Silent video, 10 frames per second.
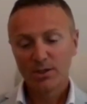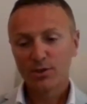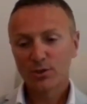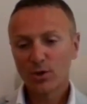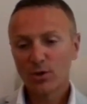
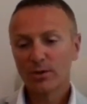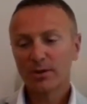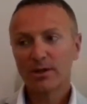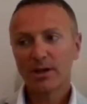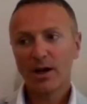
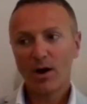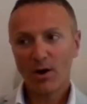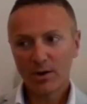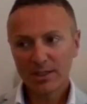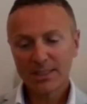So
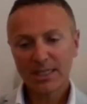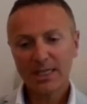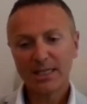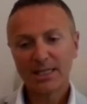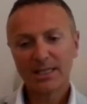
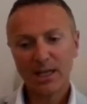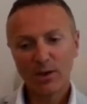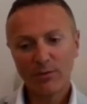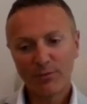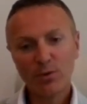honestly,
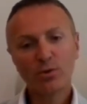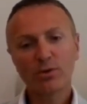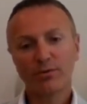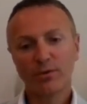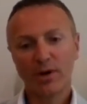the
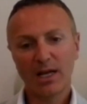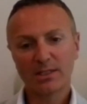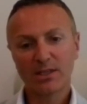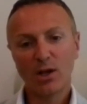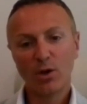future for
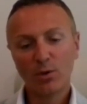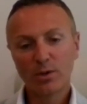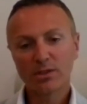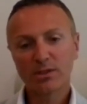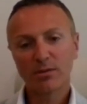us
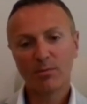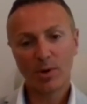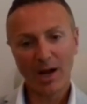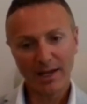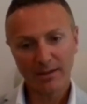looks
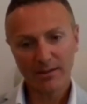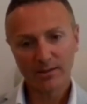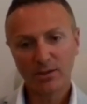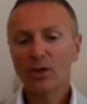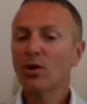brighter,
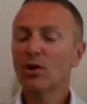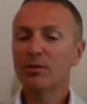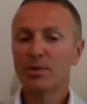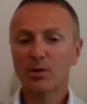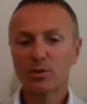not
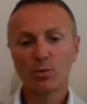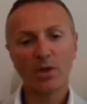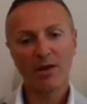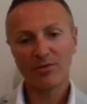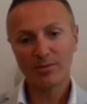only because
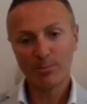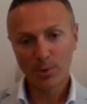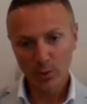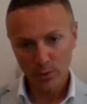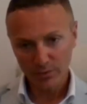we have
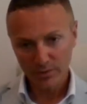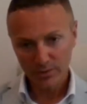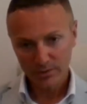improved,